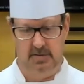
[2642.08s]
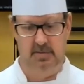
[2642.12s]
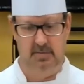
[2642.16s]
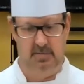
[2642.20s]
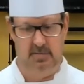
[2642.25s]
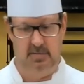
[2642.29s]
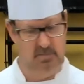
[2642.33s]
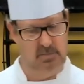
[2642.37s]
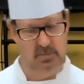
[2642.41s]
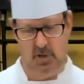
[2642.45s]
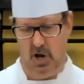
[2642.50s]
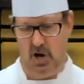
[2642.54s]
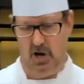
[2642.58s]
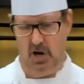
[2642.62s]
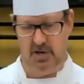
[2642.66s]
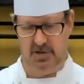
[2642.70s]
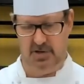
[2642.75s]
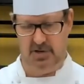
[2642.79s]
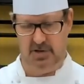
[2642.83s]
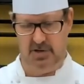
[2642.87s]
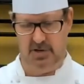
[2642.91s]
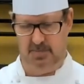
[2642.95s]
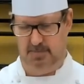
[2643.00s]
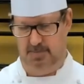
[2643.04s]

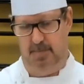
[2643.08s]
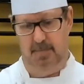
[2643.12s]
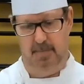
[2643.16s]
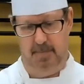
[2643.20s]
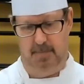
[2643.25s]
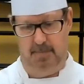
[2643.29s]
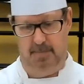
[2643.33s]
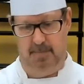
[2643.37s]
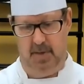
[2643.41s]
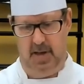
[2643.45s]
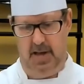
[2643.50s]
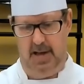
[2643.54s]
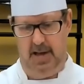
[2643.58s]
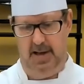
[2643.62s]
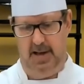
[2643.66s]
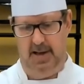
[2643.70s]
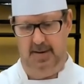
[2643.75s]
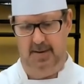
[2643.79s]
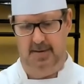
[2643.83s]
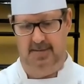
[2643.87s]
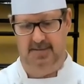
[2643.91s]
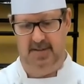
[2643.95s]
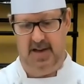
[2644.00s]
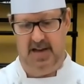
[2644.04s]
large
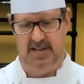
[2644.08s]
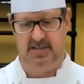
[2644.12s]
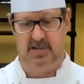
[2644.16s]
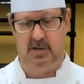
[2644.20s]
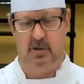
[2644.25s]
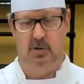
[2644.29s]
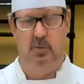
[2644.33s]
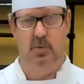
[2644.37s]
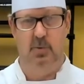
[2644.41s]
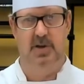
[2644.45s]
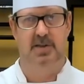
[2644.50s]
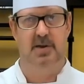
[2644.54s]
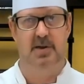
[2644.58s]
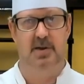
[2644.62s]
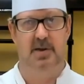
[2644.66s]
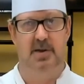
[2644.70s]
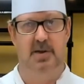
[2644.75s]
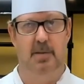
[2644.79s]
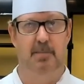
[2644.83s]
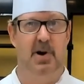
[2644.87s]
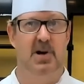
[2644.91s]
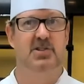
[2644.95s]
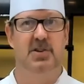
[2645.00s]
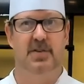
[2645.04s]
vessel with a
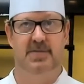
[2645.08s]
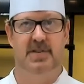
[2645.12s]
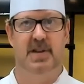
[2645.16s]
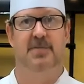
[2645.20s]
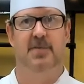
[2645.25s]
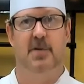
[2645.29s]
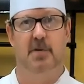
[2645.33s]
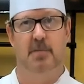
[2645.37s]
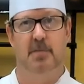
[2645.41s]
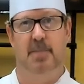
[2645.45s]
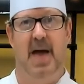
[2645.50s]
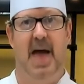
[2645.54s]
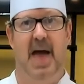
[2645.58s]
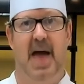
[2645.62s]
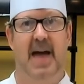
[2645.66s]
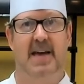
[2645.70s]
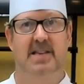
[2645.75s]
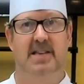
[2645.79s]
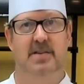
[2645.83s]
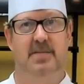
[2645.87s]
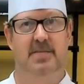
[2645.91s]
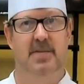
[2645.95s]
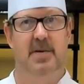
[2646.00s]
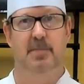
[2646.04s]
bunch of different
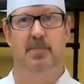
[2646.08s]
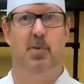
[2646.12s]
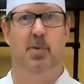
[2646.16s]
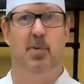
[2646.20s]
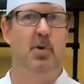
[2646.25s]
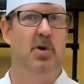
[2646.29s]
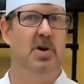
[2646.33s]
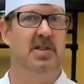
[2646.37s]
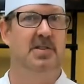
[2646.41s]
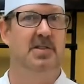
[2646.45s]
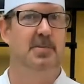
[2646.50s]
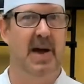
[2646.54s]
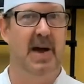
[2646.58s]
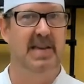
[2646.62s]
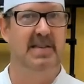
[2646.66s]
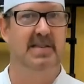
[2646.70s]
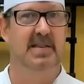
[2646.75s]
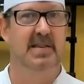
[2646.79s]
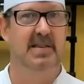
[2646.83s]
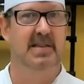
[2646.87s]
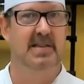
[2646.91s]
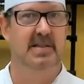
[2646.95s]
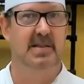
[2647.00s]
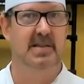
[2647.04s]
bags of imported
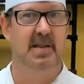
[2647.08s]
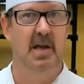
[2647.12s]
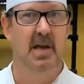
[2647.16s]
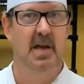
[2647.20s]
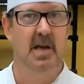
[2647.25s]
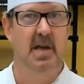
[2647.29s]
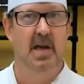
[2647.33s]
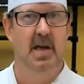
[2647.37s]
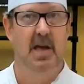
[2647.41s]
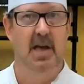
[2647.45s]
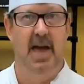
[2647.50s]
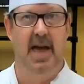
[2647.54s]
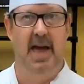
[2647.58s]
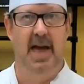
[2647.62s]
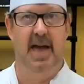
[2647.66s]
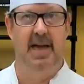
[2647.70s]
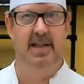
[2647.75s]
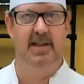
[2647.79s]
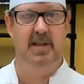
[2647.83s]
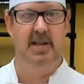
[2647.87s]
spices. And